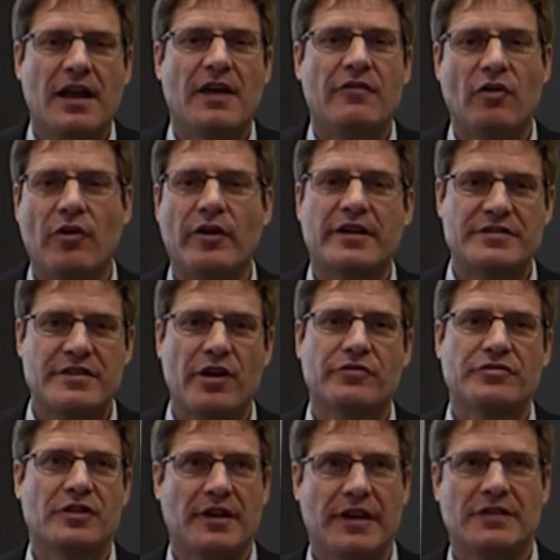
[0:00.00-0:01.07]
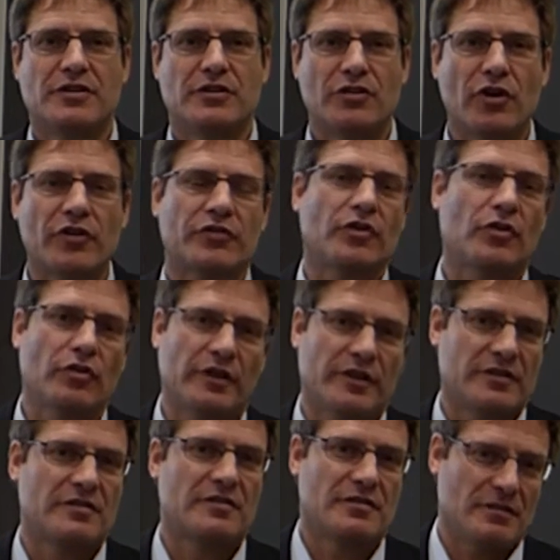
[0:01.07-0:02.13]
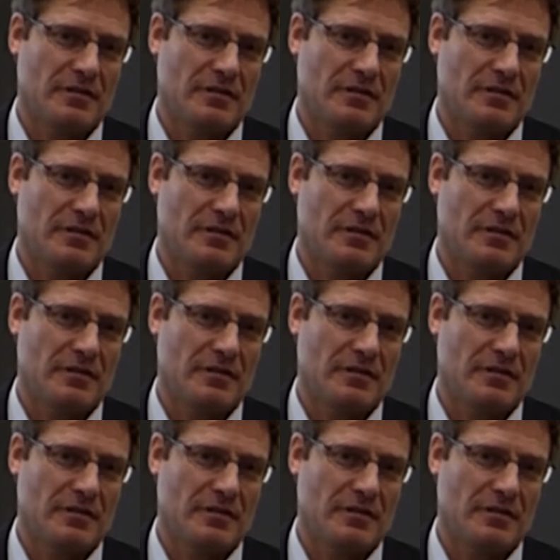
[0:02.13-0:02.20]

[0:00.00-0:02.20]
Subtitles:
have already self-selected not to look at